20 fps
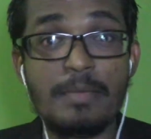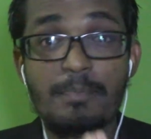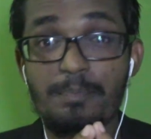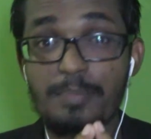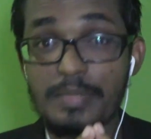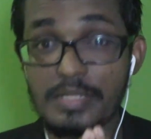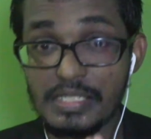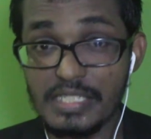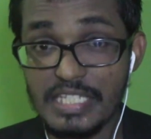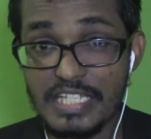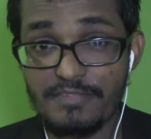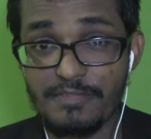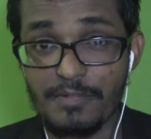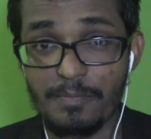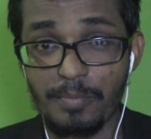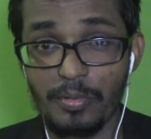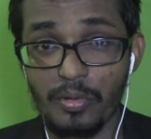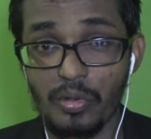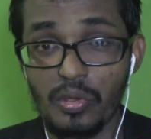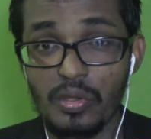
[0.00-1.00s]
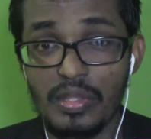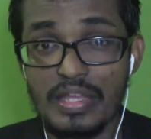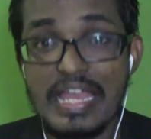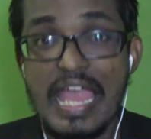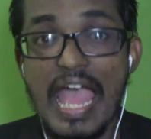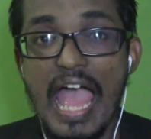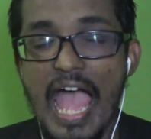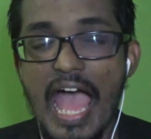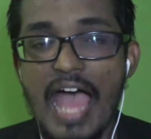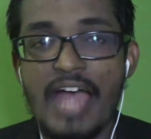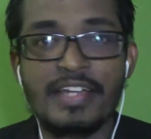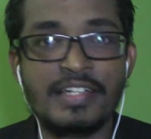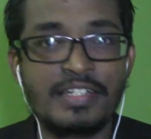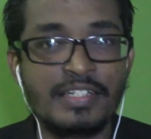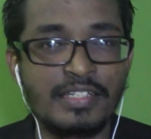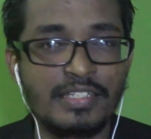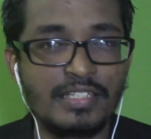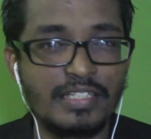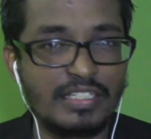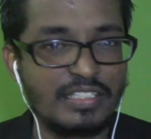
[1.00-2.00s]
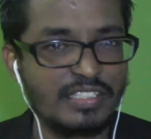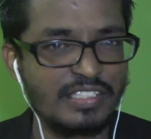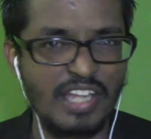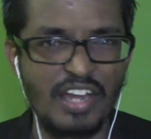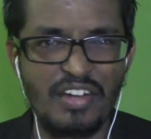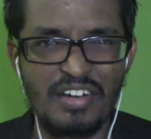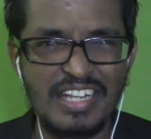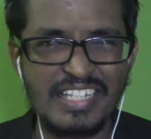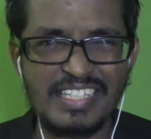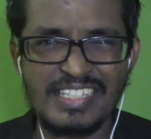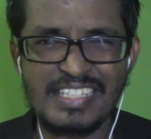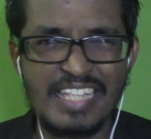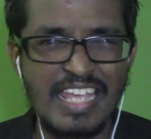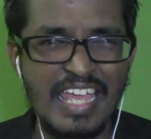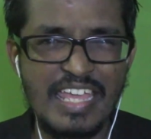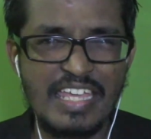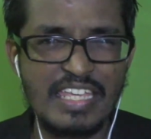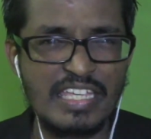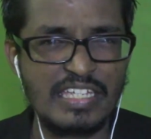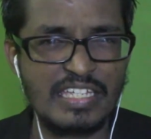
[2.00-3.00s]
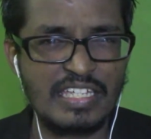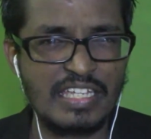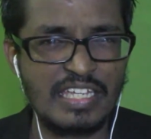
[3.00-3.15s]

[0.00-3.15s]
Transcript: believable, and dare I say,